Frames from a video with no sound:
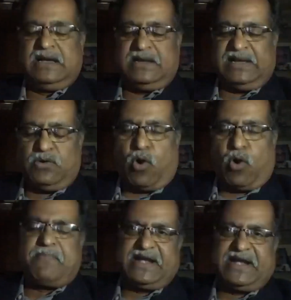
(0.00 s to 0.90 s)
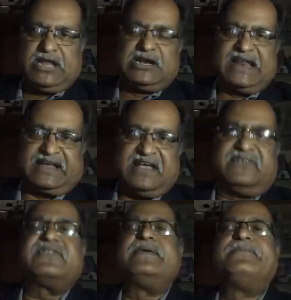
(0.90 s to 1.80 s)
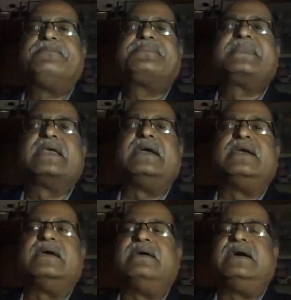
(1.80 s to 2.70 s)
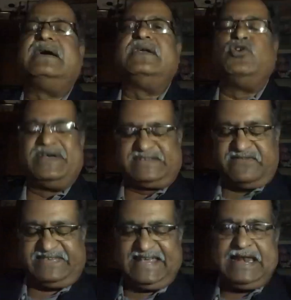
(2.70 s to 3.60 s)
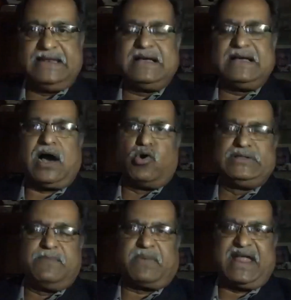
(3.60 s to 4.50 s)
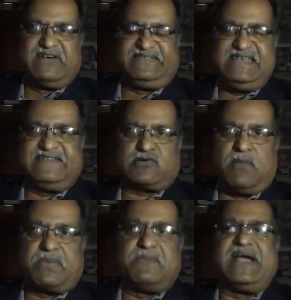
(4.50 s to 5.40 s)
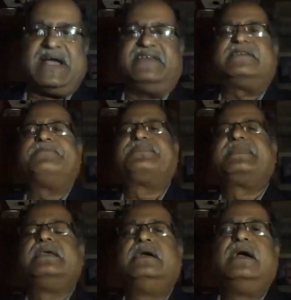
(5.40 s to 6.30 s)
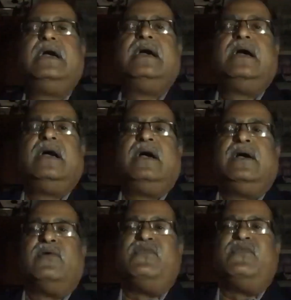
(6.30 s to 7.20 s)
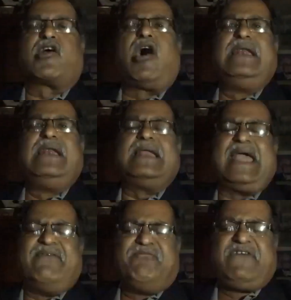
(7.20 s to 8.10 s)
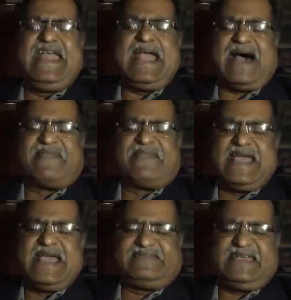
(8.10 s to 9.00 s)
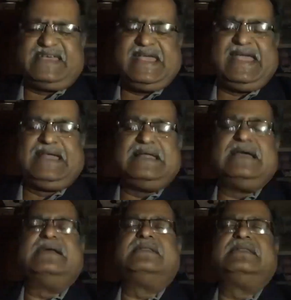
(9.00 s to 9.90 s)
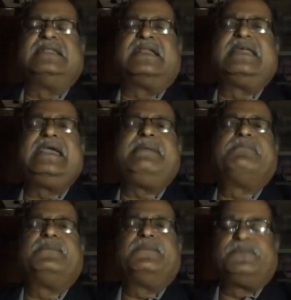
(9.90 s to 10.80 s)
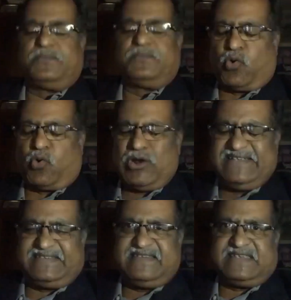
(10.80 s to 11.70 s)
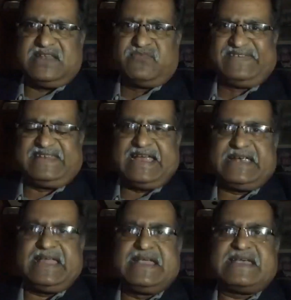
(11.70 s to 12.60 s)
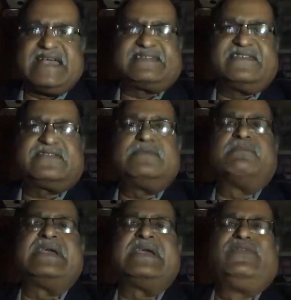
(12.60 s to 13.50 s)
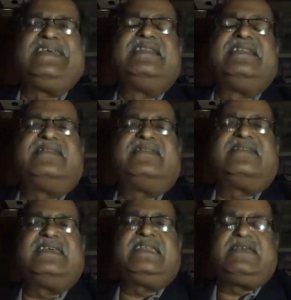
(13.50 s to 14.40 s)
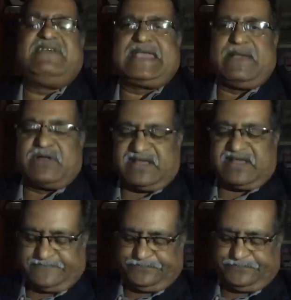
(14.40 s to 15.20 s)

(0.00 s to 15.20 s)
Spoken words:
In one particular case, you must have seen how the privacy is compromised. We are all every other day seeing that the police is investigating cases by using the CCTV cameras.